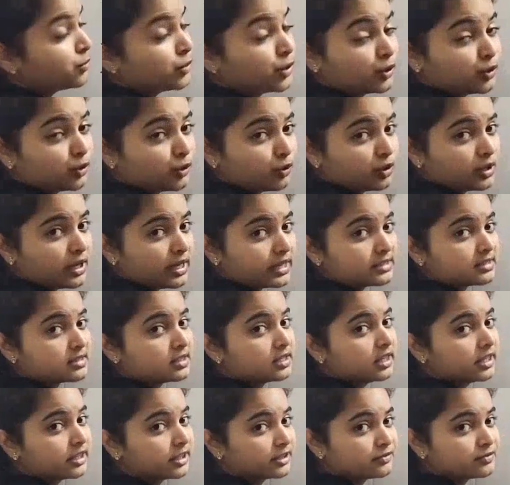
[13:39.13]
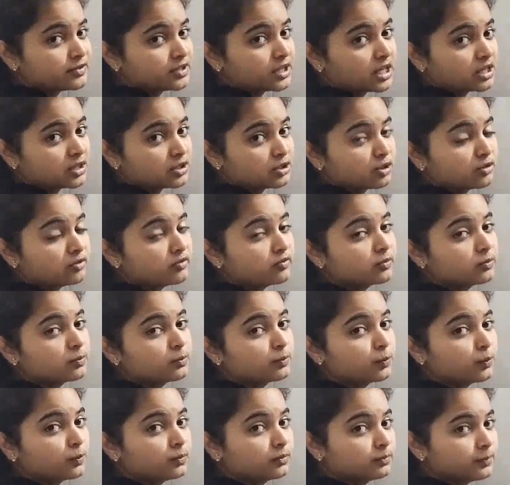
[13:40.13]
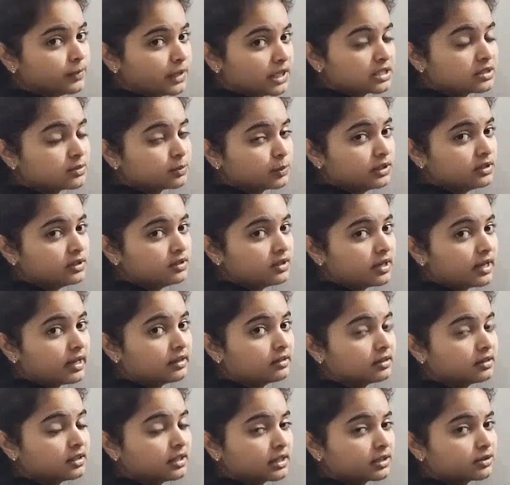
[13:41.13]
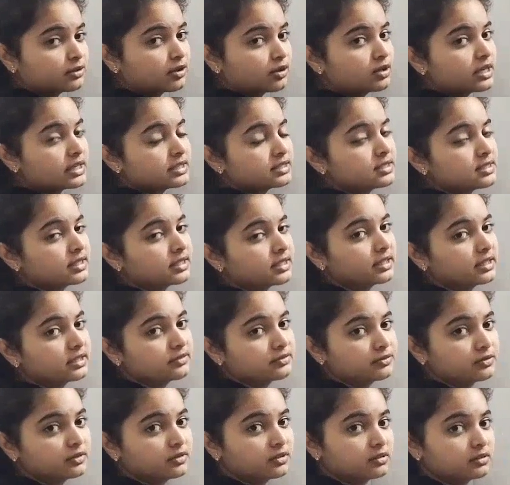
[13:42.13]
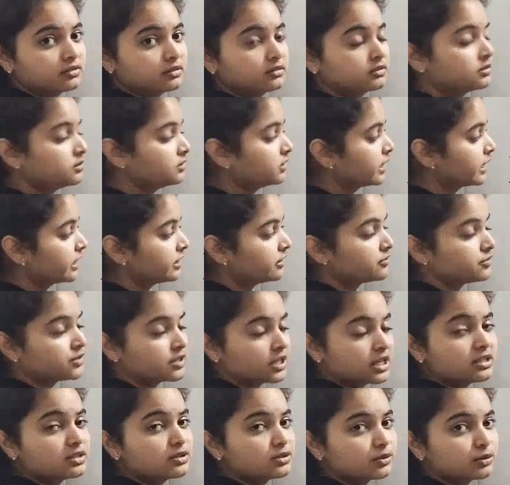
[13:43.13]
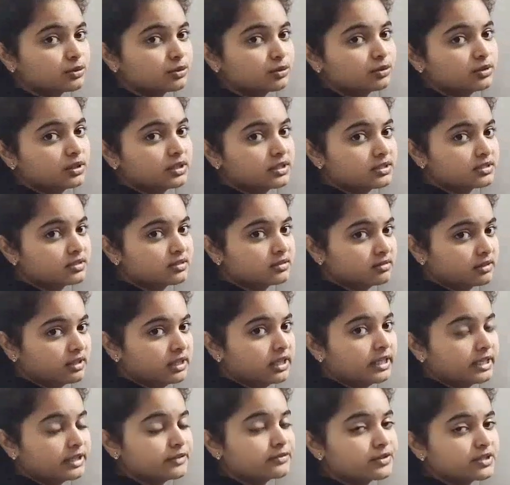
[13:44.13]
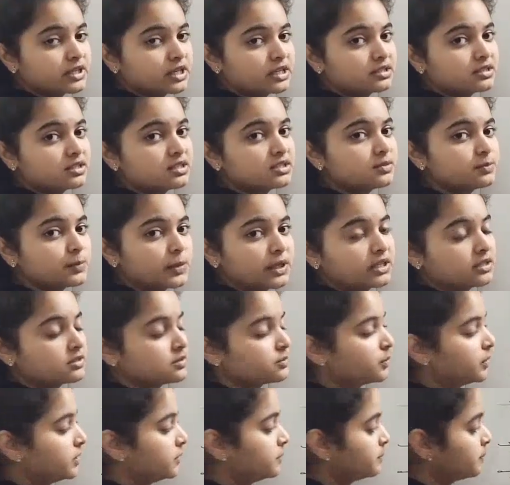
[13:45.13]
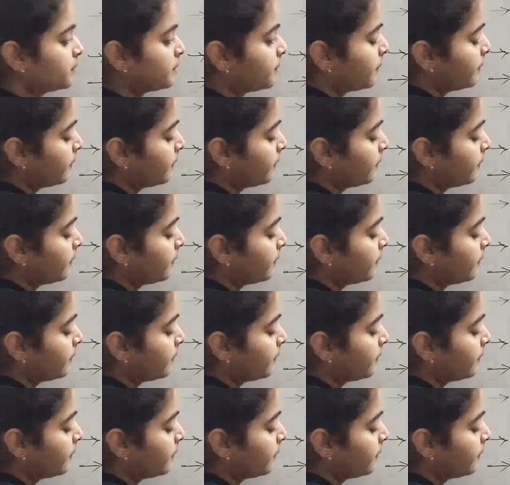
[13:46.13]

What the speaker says: Proton has relative charge of +1 and electron has negative charge, so its relative charge is -1.